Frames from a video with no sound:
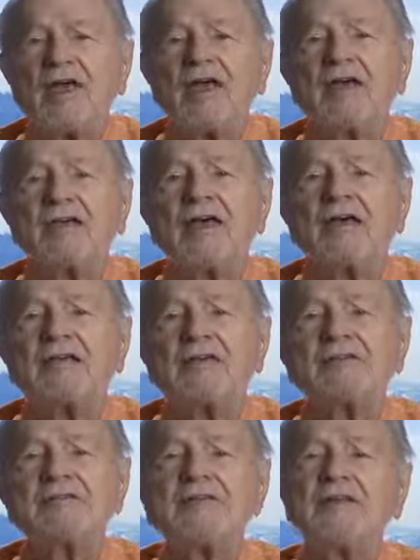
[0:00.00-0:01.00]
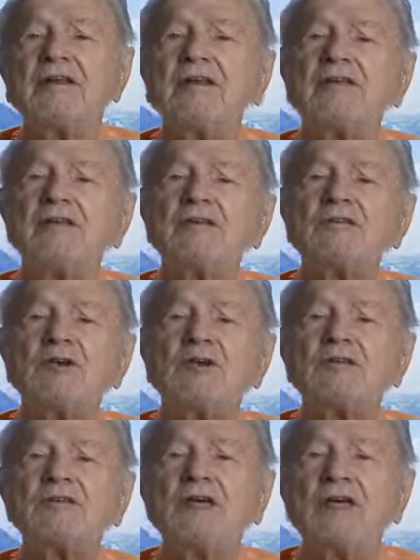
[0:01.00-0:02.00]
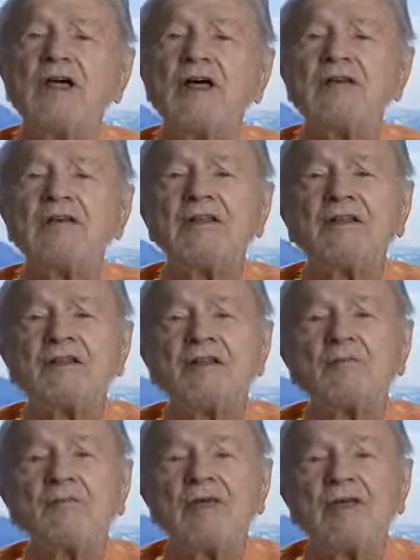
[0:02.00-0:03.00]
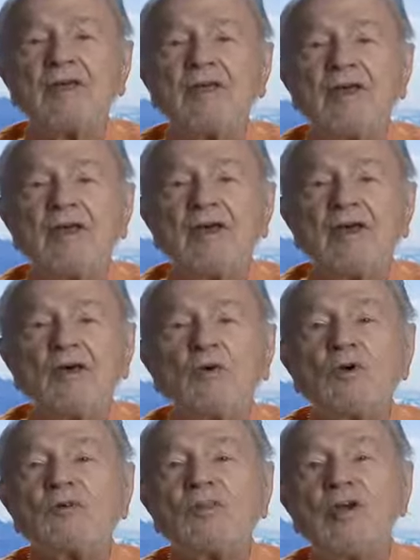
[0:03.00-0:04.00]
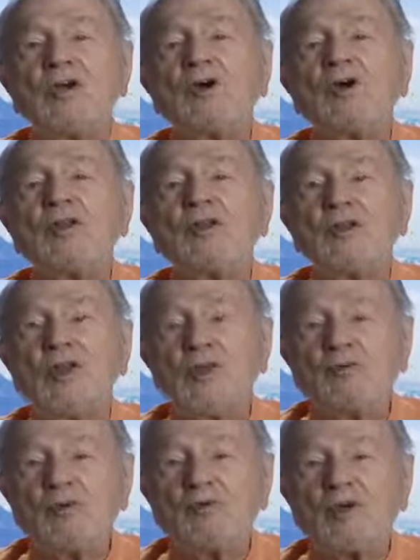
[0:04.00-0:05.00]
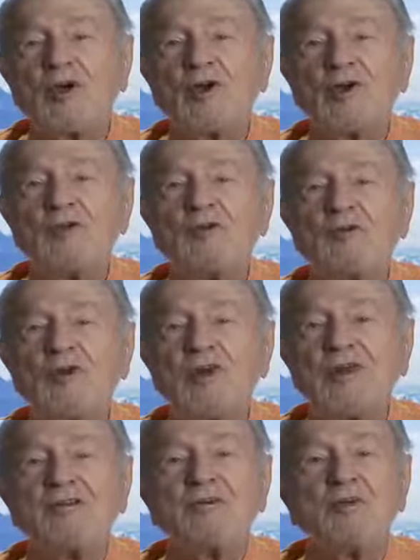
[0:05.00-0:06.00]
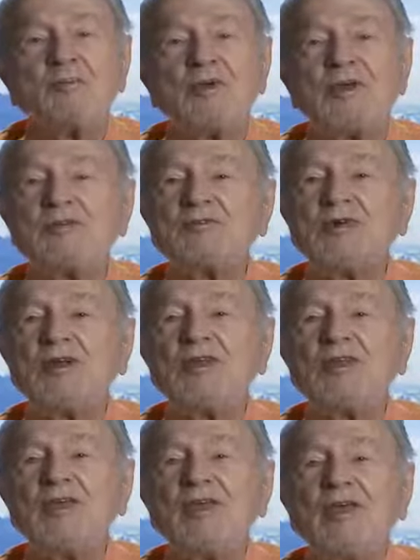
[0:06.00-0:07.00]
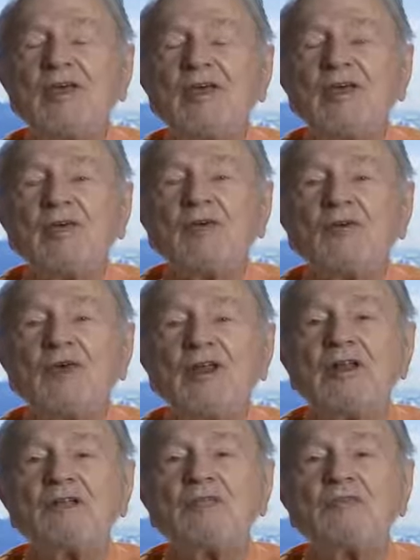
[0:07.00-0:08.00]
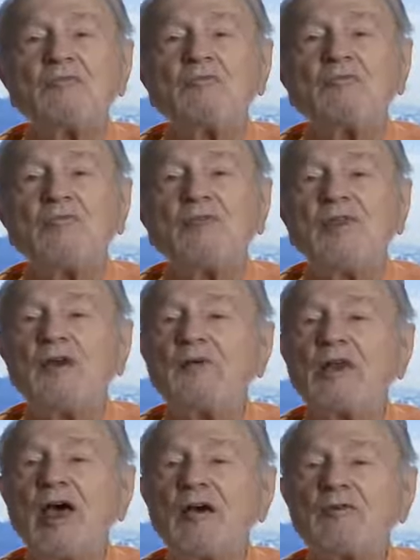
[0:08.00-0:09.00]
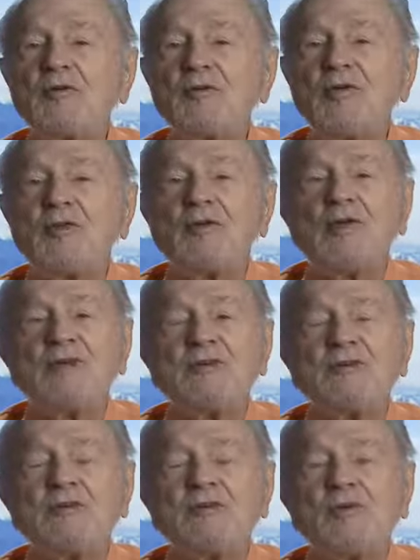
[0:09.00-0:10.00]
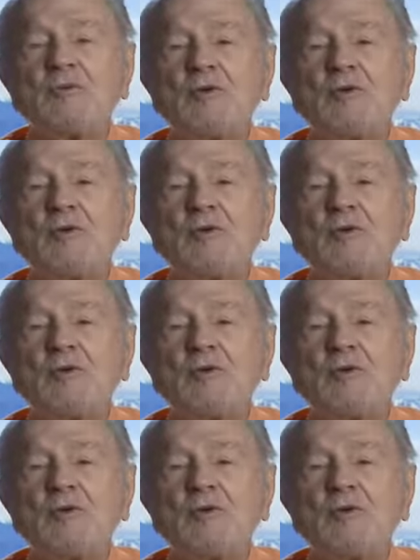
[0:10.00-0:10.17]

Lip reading: and that is, in India, it's called Sanatana Dharma, which they call the name of their Hindu religion, but it's really the religion that would have to be the religion of the